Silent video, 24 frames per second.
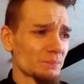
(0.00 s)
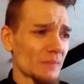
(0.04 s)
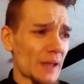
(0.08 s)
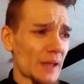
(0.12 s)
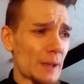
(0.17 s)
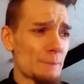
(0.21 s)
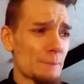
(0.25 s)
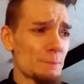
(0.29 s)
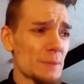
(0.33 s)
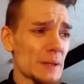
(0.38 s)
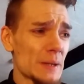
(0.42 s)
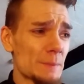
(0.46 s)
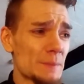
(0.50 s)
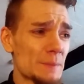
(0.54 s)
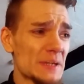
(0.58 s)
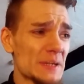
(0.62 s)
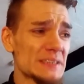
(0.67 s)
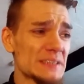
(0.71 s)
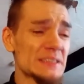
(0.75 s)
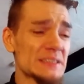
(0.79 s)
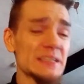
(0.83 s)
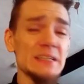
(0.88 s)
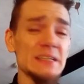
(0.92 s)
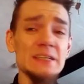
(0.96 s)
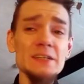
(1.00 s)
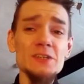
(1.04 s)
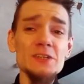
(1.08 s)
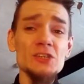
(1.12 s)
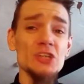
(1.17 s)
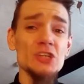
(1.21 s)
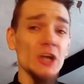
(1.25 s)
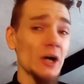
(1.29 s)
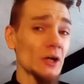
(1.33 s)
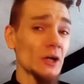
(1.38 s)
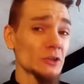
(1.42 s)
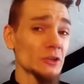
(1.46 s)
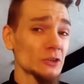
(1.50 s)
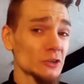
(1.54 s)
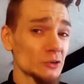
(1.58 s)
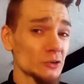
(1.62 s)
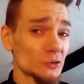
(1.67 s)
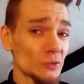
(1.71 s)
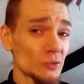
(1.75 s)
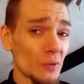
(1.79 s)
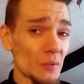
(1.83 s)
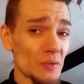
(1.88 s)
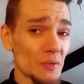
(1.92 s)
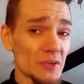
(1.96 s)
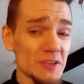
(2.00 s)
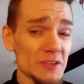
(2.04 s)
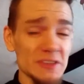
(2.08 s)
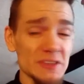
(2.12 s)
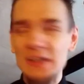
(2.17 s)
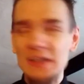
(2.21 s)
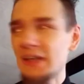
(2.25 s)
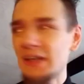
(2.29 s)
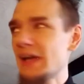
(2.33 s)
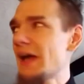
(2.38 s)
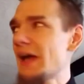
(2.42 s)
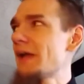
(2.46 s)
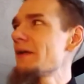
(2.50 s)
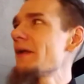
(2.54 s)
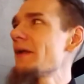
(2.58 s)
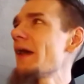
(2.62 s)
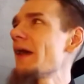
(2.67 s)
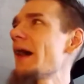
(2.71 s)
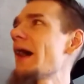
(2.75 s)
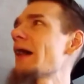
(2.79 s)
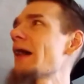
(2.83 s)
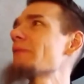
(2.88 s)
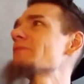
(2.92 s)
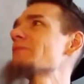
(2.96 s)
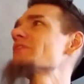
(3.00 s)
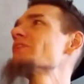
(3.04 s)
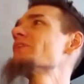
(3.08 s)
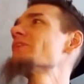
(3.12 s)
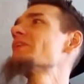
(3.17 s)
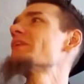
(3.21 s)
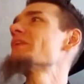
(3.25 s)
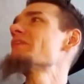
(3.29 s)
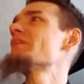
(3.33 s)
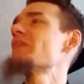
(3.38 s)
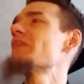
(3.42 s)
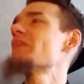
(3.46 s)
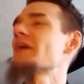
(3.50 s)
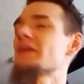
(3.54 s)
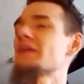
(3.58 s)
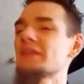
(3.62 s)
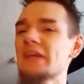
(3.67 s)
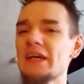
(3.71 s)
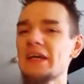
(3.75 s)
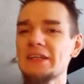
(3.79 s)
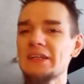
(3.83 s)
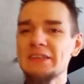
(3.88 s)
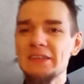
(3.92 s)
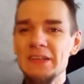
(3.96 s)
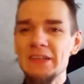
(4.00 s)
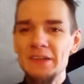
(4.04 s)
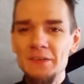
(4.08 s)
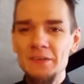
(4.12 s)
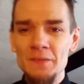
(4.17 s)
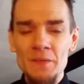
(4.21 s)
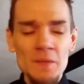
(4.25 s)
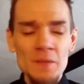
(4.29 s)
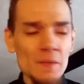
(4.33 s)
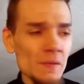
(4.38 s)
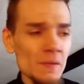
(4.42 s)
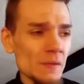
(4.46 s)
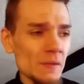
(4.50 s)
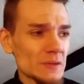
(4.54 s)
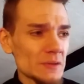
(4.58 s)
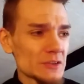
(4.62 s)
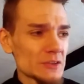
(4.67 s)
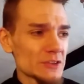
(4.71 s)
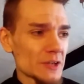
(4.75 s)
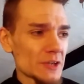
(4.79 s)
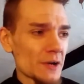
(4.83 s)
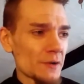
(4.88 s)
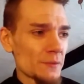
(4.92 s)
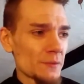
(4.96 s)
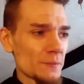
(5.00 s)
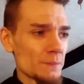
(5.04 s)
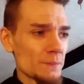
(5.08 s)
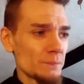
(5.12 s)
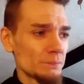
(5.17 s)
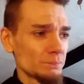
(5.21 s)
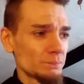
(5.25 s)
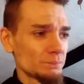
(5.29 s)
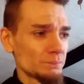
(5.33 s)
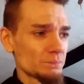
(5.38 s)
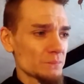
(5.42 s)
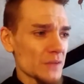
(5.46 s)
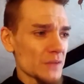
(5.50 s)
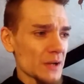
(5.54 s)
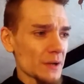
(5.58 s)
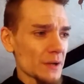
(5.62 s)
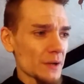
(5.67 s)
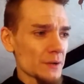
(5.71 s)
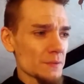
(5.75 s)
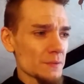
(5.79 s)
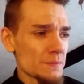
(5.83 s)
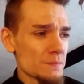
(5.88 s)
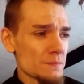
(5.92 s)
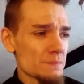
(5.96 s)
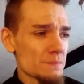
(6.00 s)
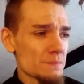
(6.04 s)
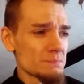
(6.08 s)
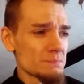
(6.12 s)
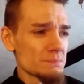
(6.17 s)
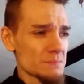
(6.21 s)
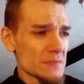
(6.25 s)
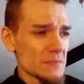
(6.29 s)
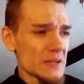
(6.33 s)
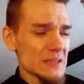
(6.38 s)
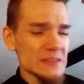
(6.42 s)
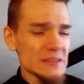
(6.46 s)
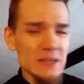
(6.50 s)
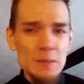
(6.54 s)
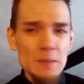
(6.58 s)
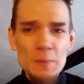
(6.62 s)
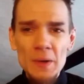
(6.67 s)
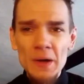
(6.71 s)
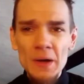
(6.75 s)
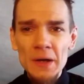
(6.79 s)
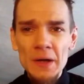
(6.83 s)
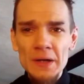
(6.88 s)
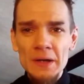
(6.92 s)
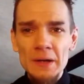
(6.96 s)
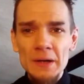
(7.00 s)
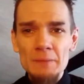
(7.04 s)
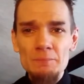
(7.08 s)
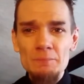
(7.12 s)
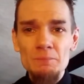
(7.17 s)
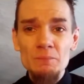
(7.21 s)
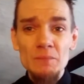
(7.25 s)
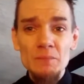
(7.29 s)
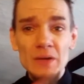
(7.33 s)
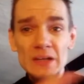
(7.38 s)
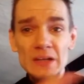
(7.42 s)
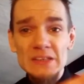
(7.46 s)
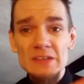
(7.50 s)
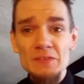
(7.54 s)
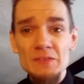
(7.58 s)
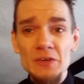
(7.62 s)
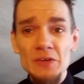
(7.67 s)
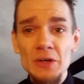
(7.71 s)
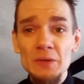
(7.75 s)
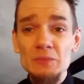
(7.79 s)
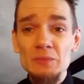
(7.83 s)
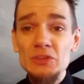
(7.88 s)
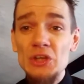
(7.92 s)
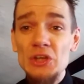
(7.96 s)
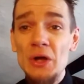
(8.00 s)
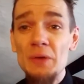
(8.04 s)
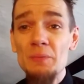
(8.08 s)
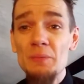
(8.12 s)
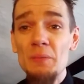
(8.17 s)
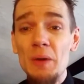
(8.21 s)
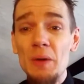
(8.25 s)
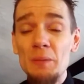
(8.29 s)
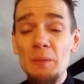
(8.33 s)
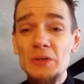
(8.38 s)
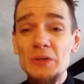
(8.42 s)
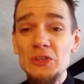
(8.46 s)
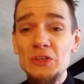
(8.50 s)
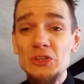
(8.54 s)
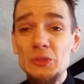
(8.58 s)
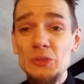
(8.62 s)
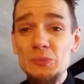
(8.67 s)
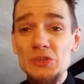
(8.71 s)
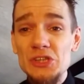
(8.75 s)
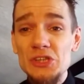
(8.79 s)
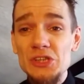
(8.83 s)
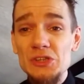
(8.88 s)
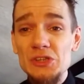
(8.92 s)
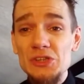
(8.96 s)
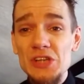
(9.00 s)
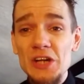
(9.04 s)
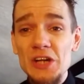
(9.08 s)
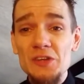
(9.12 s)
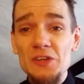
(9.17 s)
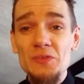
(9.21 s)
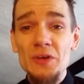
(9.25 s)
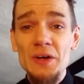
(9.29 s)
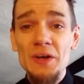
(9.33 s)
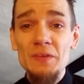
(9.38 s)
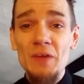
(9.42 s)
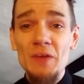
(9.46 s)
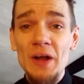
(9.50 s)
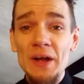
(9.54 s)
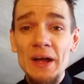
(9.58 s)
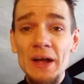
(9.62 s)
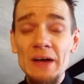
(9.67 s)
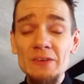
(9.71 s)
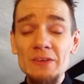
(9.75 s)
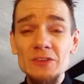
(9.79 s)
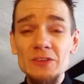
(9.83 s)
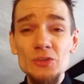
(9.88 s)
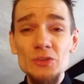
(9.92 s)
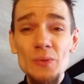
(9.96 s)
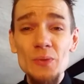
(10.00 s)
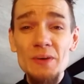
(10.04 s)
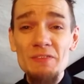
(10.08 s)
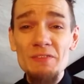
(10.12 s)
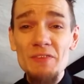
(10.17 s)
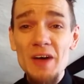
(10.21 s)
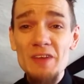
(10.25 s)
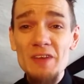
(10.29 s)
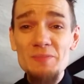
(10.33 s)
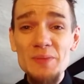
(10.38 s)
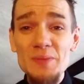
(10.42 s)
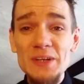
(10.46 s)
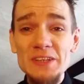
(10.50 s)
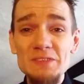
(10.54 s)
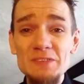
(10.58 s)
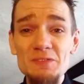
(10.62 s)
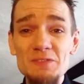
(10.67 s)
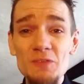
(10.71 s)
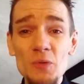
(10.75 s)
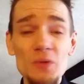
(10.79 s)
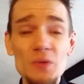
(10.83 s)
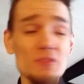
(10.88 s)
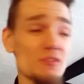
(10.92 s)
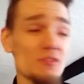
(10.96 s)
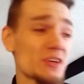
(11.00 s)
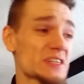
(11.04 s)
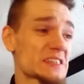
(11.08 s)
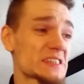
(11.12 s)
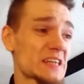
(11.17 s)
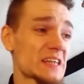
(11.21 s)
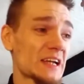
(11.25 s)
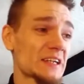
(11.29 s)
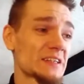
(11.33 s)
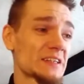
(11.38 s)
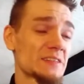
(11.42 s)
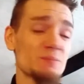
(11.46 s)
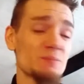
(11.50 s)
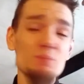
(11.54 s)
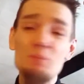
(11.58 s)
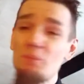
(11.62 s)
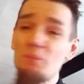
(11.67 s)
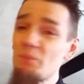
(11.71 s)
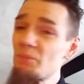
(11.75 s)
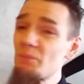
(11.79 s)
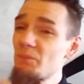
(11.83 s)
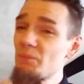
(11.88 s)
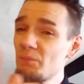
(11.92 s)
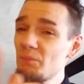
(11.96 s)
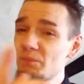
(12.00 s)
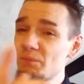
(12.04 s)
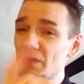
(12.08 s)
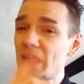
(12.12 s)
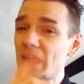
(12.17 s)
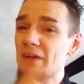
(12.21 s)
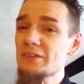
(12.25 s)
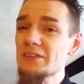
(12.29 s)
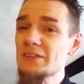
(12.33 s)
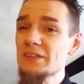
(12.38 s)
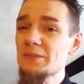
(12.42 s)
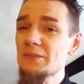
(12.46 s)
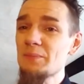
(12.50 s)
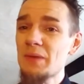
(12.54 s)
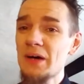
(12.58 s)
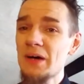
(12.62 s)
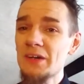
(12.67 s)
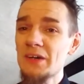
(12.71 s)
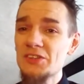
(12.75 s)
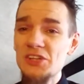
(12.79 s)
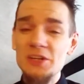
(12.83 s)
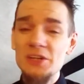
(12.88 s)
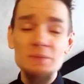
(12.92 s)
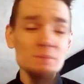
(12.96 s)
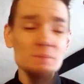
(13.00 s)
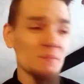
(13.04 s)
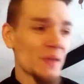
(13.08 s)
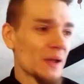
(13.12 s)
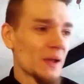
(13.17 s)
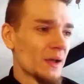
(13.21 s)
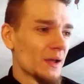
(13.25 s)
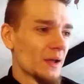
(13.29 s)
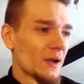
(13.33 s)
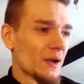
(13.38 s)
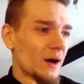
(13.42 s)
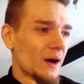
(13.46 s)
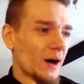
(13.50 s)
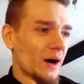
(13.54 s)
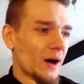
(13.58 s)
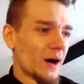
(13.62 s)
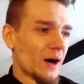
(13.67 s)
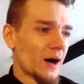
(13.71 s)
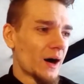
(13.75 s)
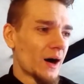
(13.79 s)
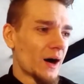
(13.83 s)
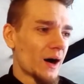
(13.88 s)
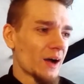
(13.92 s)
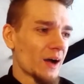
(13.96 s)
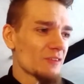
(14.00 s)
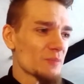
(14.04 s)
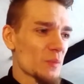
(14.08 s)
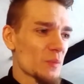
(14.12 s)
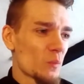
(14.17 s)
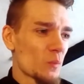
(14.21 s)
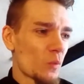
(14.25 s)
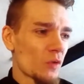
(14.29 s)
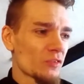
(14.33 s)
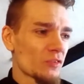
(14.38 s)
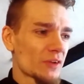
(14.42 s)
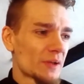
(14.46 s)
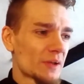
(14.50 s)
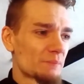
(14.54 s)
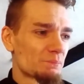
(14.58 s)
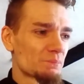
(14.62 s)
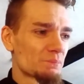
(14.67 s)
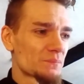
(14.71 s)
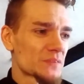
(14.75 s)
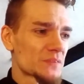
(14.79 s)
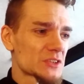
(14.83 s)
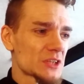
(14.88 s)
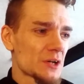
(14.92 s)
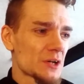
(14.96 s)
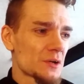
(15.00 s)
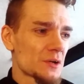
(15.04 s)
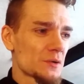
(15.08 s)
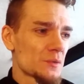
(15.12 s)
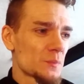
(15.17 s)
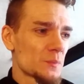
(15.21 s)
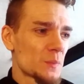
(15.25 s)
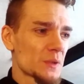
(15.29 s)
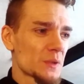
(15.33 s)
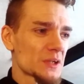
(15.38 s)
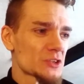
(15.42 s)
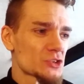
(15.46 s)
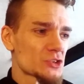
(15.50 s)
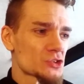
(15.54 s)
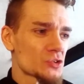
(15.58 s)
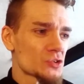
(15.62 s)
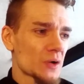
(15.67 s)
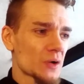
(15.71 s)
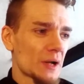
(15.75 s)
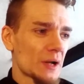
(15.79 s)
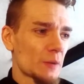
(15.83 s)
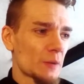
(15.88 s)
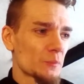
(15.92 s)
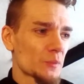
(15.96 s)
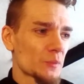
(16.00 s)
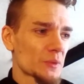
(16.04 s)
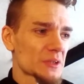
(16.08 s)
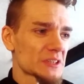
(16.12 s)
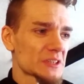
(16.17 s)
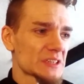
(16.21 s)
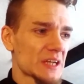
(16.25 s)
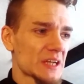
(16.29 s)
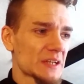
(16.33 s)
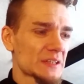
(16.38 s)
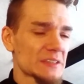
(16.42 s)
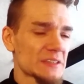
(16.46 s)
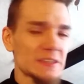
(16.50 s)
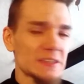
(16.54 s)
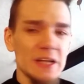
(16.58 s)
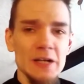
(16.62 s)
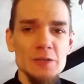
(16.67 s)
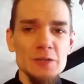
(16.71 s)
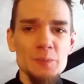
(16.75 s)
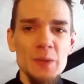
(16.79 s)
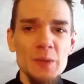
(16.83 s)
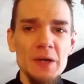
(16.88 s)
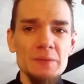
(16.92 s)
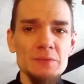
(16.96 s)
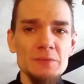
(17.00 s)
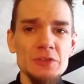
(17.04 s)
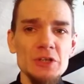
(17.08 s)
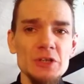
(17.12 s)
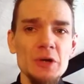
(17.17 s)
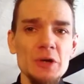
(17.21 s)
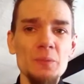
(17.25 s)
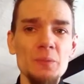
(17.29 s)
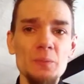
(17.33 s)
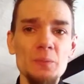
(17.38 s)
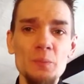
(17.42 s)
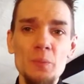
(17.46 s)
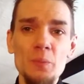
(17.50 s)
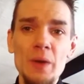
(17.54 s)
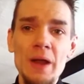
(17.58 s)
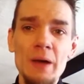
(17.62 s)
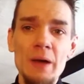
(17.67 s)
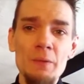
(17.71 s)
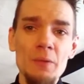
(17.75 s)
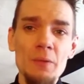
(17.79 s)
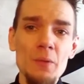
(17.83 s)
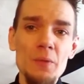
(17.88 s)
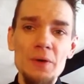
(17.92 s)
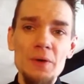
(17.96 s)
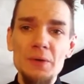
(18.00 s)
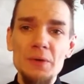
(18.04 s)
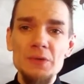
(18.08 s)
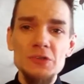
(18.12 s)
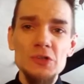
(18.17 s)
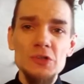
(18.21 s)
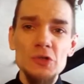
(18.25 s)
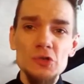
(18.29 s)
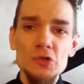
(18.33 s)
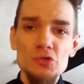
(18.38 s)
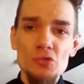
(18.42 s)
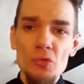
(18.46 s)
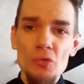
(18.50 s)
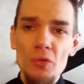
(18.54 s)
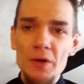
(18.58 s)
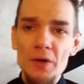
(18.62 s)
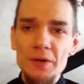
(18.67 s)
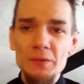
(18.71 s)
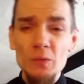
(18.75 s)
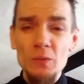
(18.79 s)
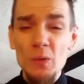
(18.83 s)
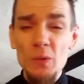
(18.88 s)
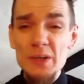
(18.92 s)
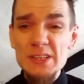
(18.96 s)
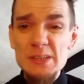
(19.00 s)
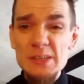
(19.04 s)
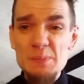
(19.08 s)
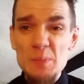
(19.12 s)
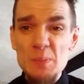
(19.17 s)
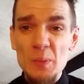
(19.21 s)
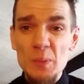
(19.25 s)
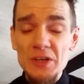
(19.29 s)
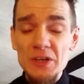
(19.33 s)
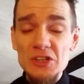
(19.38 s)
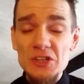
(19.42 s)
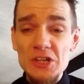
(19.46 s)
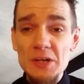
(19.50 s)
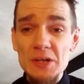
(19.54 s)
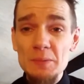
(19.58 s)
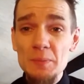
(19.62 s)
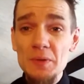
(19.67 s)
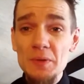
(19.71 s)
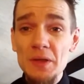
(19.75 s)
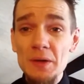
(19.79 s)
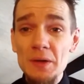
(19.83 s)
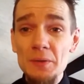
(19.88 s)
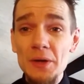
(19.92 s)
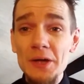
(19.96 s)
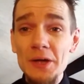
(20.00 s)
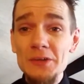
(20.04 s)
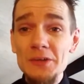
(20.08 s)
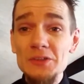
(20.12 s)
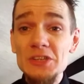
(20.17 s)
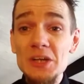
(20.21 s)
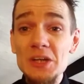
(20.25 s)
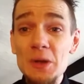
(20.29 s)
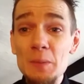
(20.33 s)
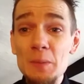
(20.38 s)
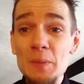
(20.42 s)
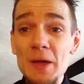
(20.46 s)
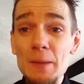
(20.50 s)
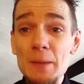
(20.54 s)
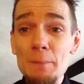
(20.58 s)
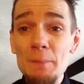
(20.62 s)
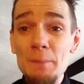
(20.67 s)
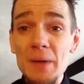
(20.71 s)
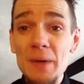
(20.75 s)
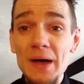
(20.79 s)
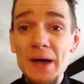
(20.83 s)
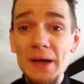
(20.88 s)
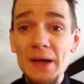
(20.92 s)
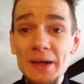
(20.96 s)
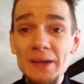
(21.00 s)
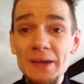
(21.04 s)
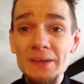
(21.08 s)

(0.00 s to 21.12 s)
MPPT charge controllers, again, absolutely fantastic. So, you know, let's get behind it. Let's have a look. So I'm going to stop chitter-chattering right now, because 25 minutes, 43 seconds, down to the margin. I've been waffling, but it's to try and help you understand this next bit. So we're now going on to the drawing. Quite simple, actually, but there we go. See you in a bit. Bye.